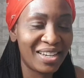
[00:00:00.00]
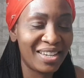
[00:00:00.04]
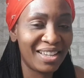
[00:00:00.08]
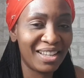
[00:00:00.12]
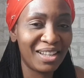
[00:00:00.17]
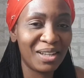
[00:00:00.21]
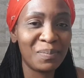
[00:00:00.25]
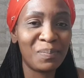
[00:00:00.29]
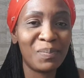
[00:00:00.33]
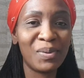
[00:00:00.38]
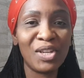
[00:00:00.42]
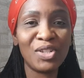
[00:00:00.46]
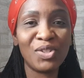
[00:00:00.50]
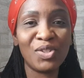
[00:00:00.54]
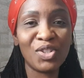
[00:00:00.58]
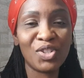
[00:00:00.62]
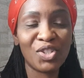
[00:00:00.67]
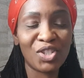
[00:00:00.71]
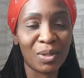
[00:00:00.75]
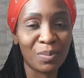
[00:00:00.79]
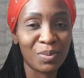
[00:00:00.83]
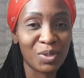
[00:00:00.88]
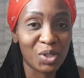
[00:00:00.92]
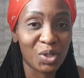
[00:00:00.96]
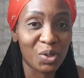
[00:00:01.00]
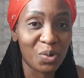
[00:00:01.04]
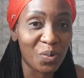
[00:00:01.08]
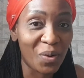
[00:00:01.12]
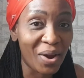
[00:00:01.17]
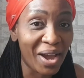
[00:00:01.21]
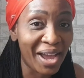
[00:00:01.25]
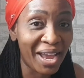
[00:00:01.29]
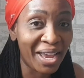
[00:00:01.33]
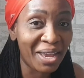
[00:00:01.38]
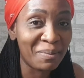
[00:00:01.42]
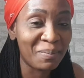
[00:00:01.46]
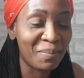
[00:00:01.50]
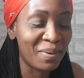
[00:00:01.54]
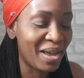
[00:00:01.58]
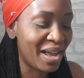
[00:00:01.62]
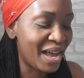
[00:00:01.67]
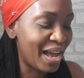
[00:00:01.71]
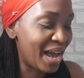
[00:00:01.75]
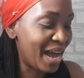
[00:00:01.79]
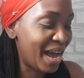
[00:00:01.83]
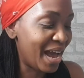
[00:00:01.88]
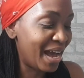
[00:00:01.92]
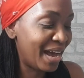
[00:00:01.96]
or similar content with regards to
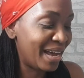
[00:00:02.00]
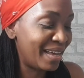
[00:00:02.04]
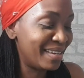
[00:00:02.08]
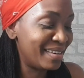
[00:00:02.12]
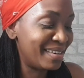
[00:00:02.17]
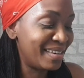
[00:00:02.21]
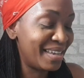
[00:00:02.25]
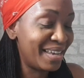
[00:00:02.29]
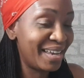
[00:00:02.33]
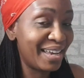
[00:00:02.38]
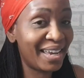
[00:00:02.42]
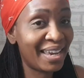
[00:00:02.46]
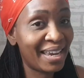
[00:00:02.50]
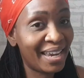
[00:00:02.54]
skincare,